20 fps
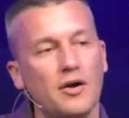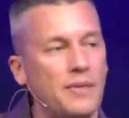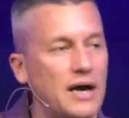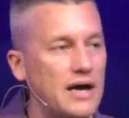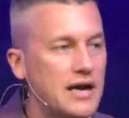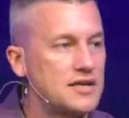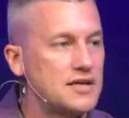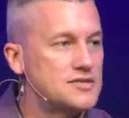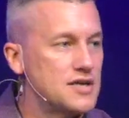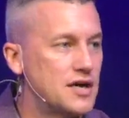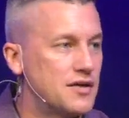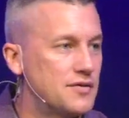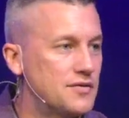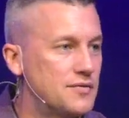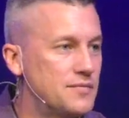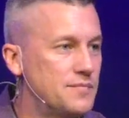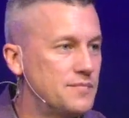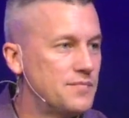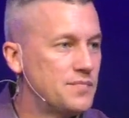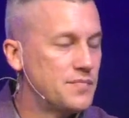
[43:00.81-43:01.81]
about each other.
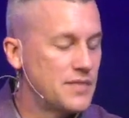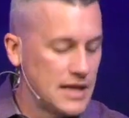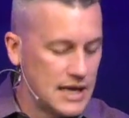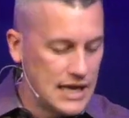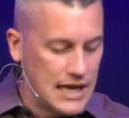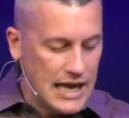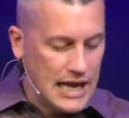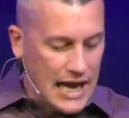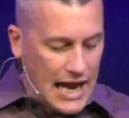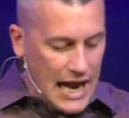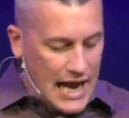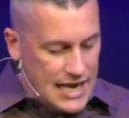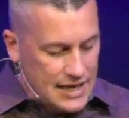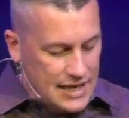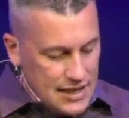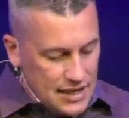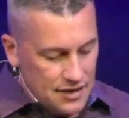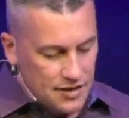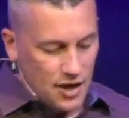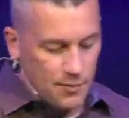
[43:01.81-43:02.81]
And
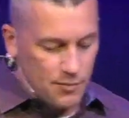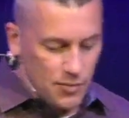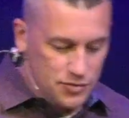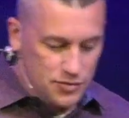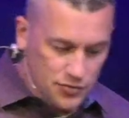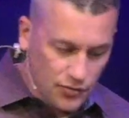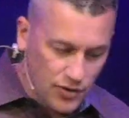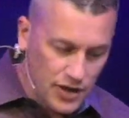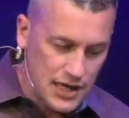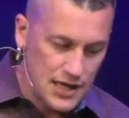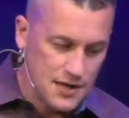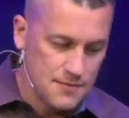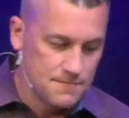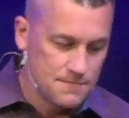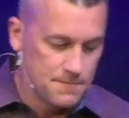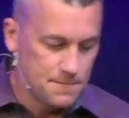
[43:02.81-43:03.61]
then number 3,